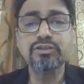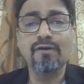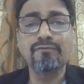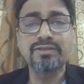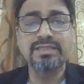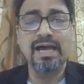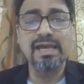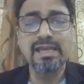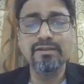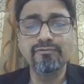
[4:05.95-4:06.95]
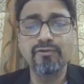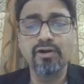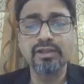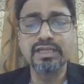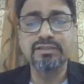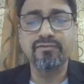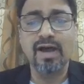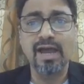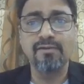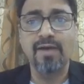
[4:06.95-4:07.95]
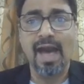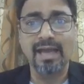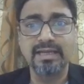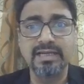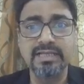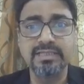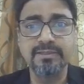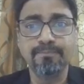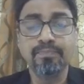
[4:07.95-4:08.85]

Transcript: of sine for these five angles,